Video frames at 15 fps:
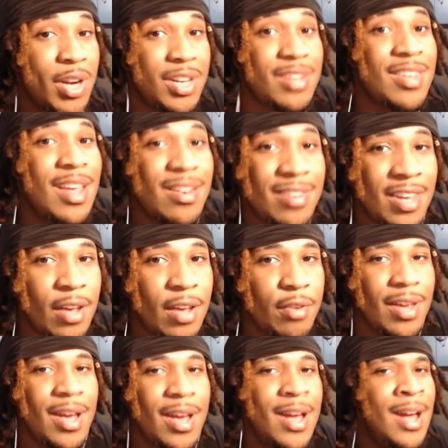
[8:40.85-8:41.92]
the ten
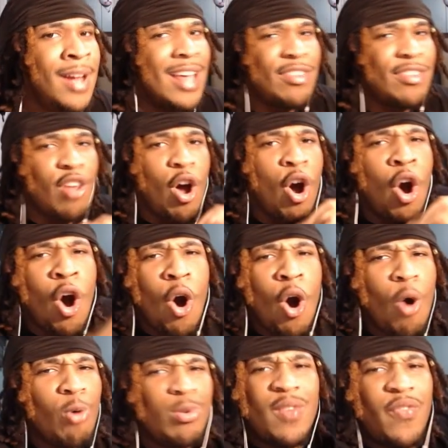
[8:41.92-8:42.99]
tails, that's a
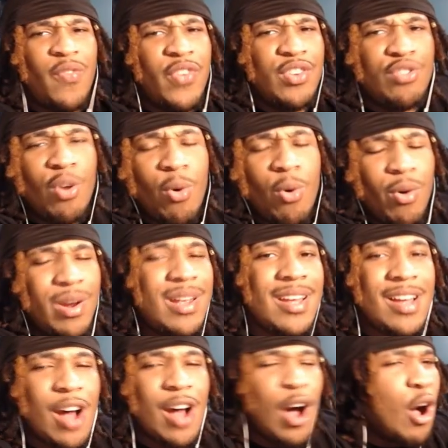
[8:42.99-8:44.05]
whole different story.
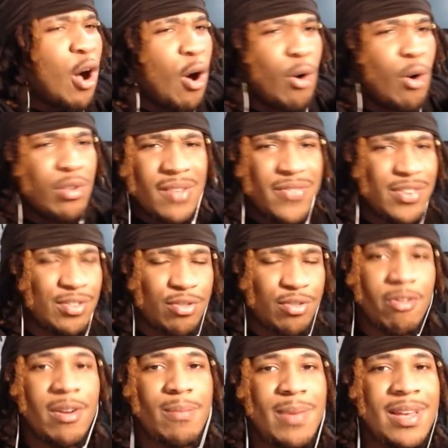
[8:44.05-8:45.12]
A whole different
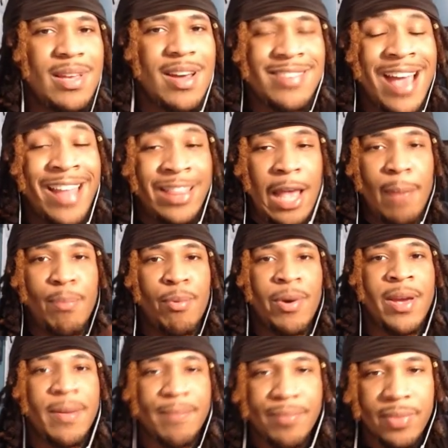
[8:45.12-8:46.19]
story. Because at that
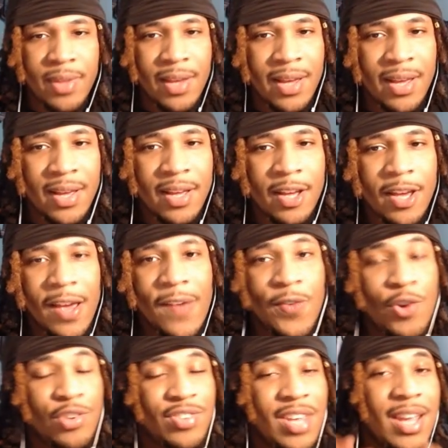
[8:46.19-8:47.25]
point, if
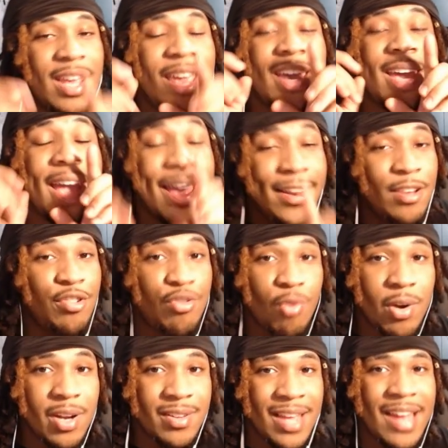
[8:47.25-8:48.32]
you're saying he can
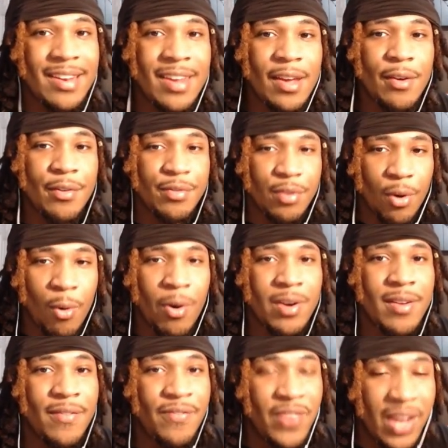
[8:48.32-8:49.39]
destroy the ten tails or
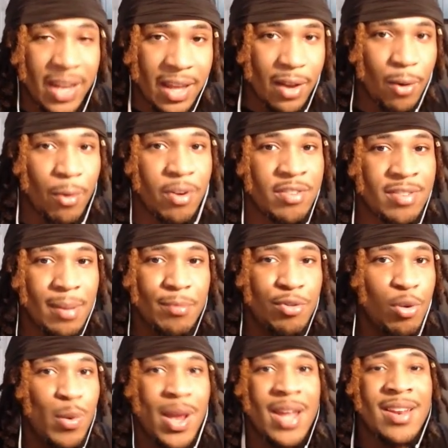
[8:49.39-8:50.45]
defeat it or
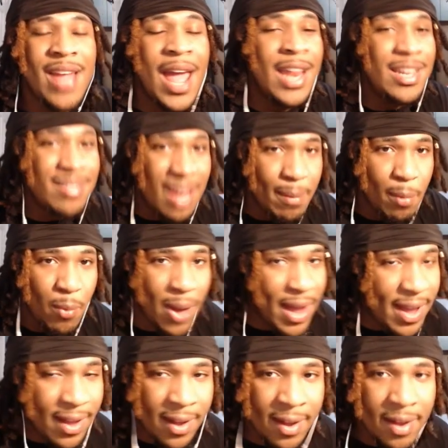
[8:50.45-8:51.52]
subdue it in any type of way,